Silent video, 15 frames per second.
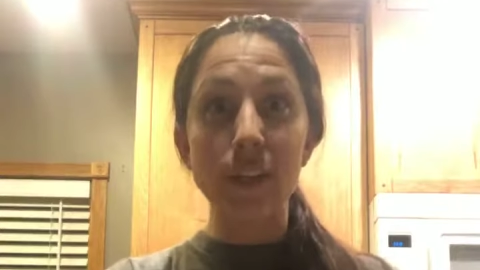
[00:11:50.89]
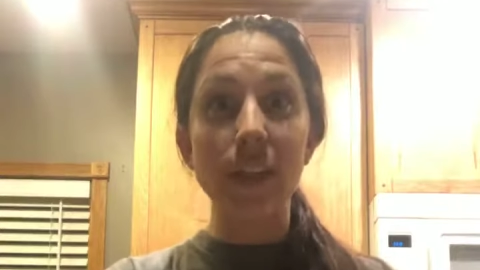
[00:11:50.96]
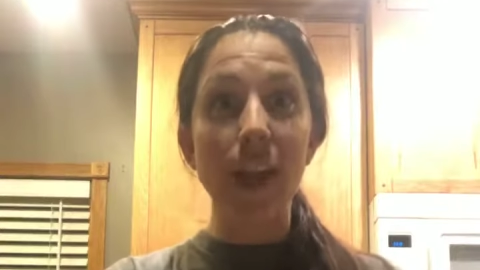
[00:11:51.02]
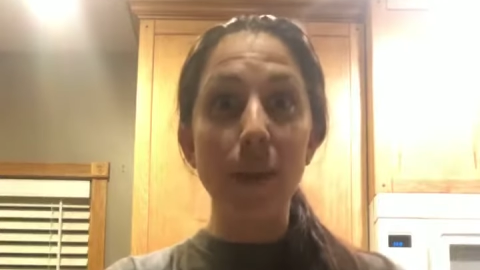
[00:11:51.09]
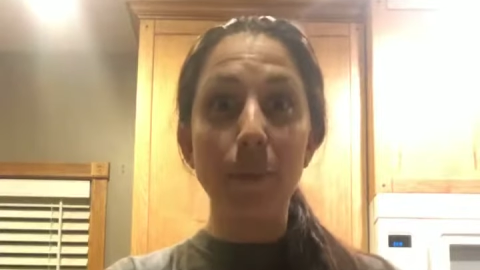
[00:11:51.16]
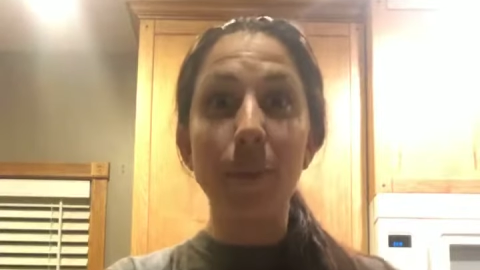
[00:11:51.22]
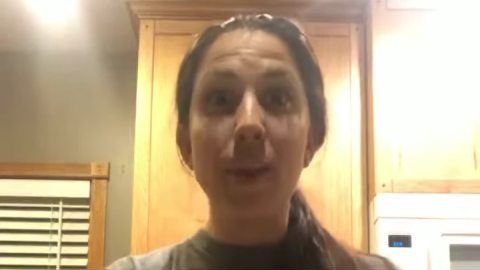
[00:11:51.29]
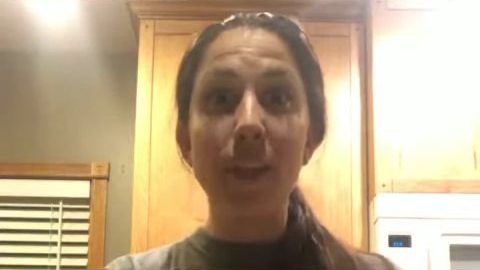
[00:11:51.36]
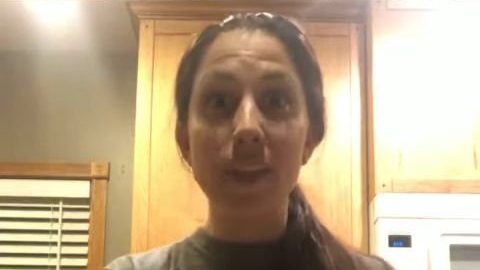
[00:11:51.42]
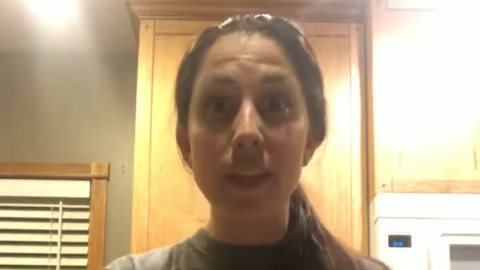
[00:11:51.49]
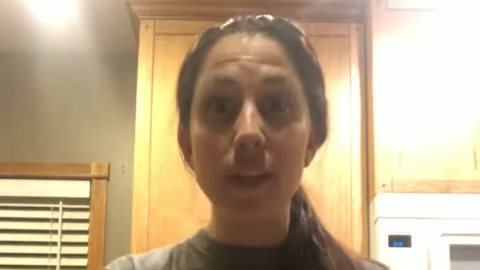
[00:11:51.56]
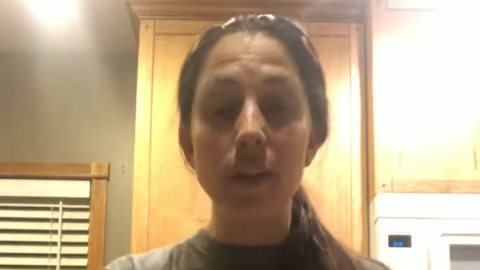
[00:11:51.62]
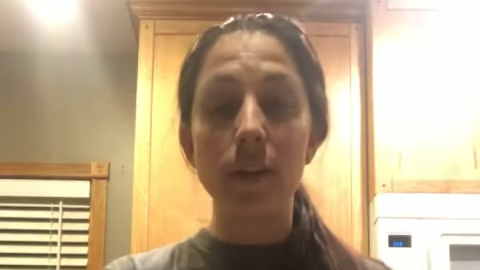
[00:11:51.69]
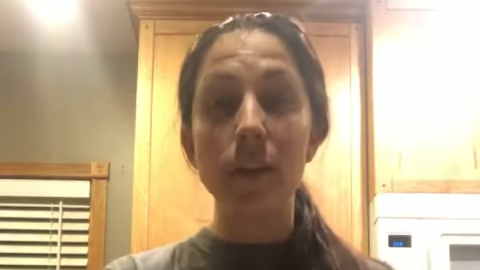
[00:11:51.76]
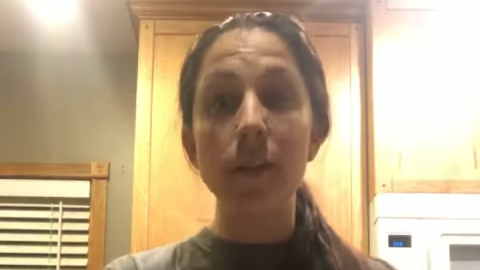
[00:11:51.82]
10 plus
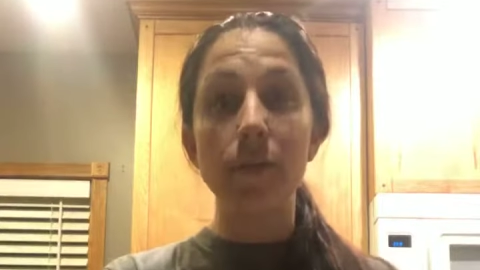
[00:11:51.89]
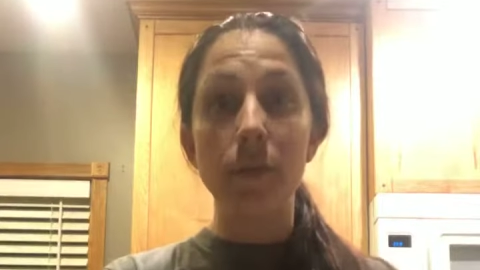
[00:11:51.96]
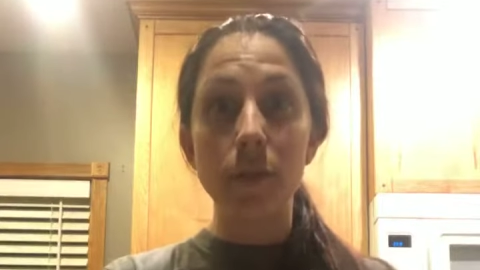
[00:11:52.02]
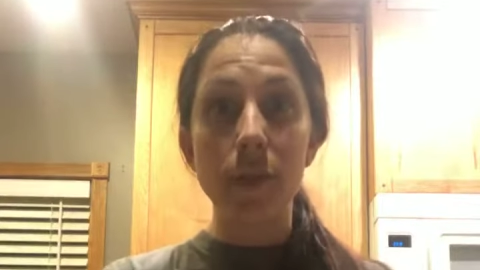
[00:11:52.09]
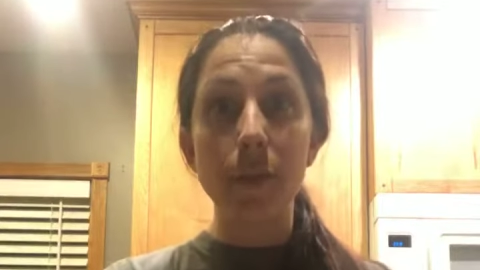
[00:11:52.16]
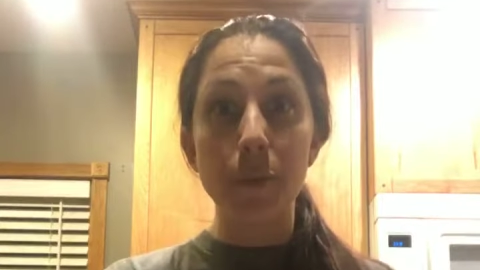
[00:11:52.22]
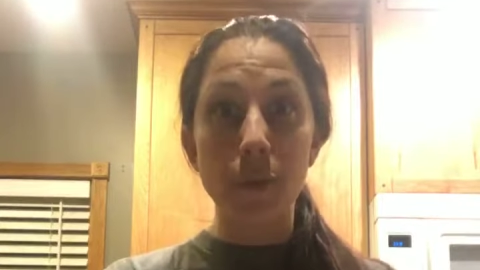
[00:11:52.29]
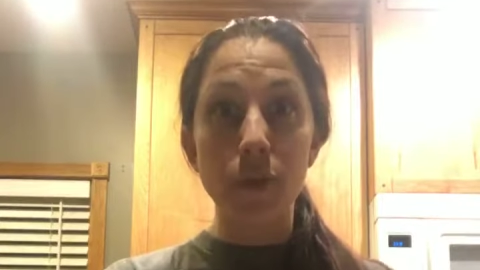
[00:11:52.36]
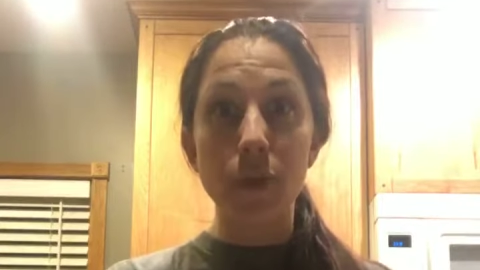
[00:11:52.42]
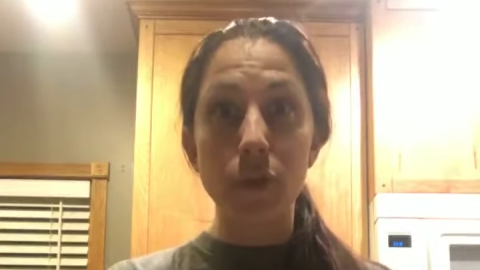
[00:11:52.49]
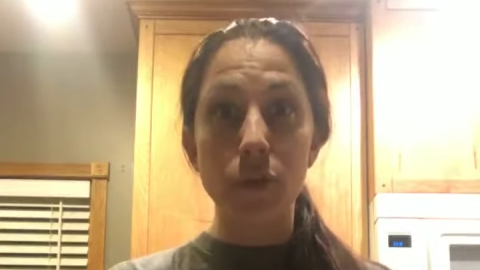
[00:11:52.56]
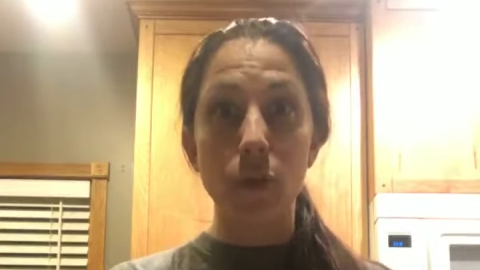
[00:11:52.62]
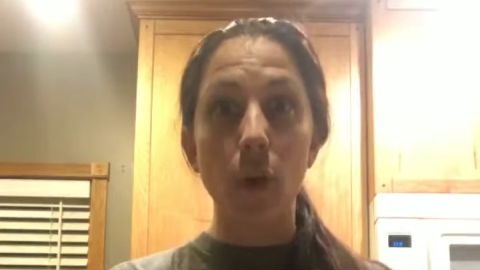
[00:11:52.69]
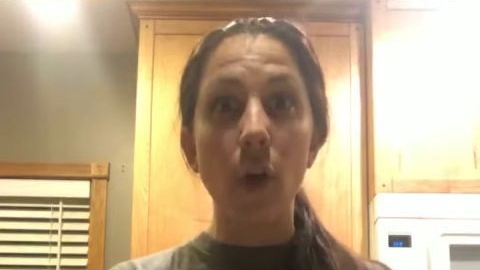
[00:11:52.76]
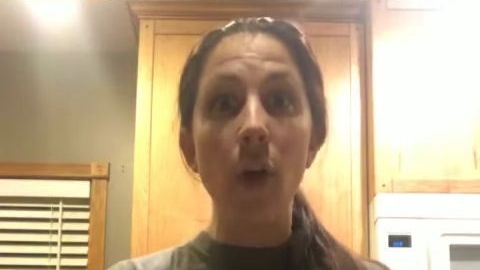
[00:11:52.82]
years of using birth
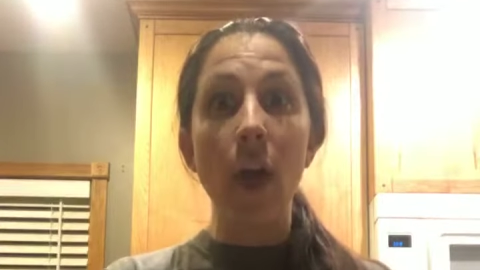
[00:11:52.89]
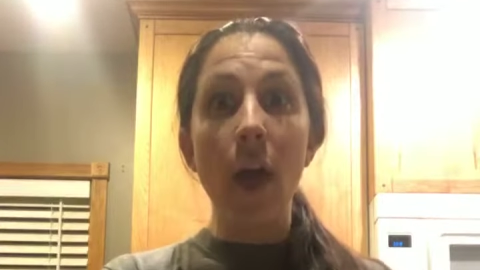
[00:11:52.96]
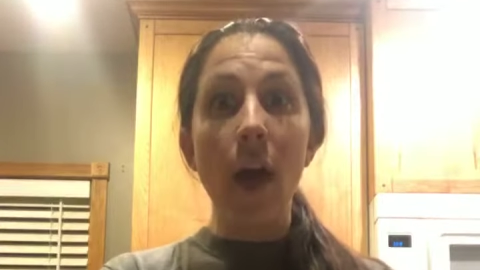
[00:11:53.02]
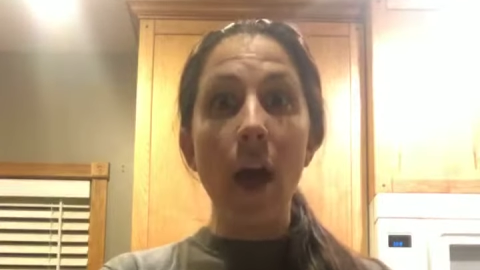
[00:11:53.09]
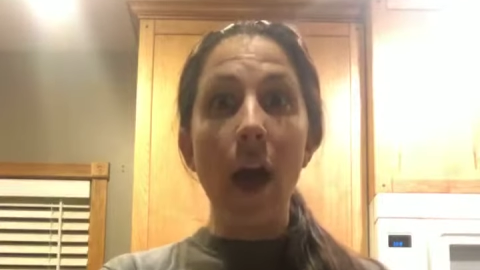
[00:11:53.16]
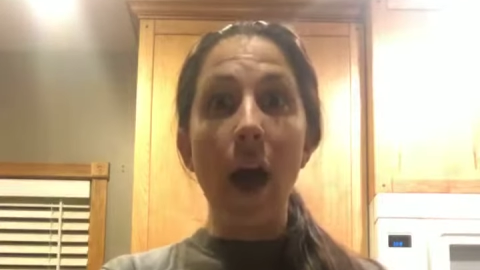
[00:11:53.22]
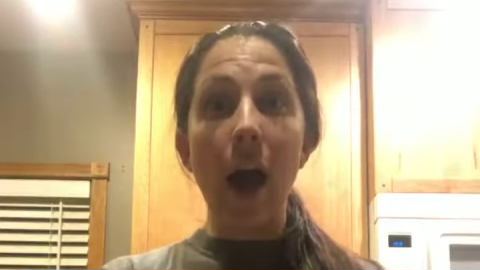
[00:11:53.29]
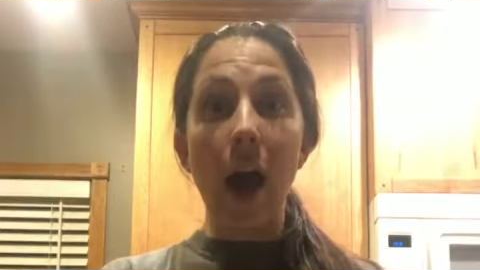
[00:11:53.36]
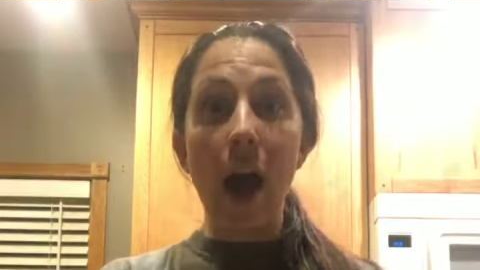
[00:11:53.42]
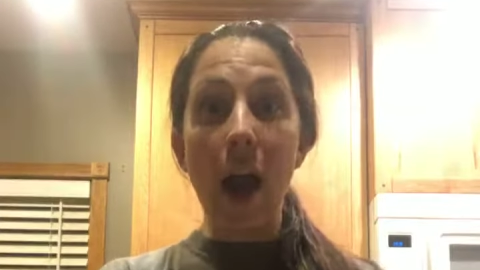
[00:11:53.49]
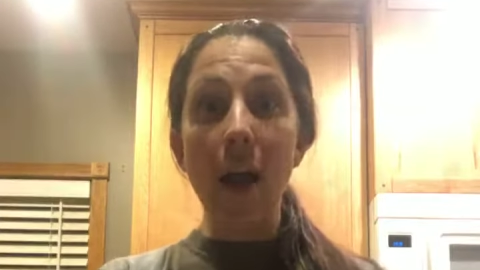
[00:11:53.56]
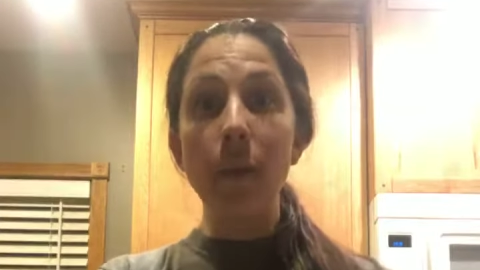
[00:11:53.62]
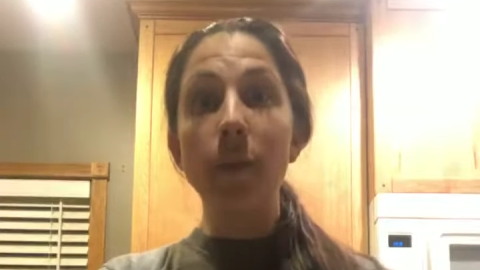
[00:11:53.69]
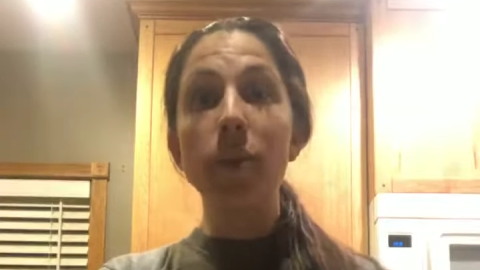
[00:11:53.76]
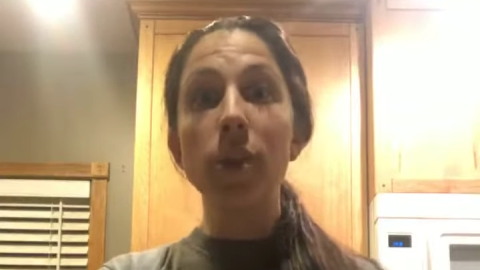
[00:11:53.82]
control,
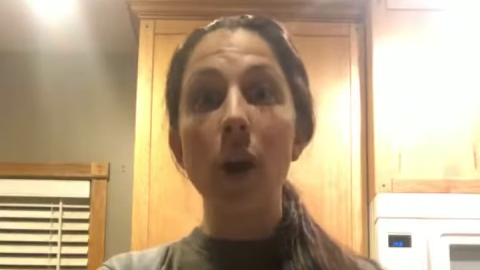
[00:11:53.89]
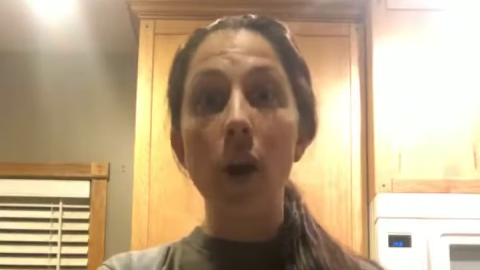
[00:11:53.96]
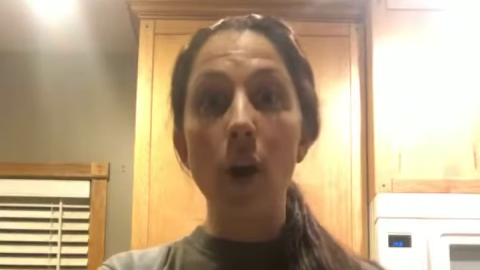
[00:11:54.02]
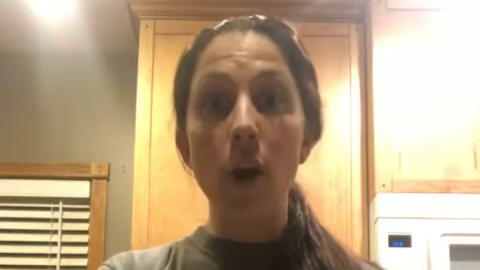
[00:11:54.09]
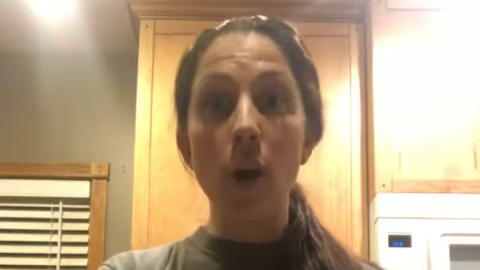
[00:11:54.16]
I was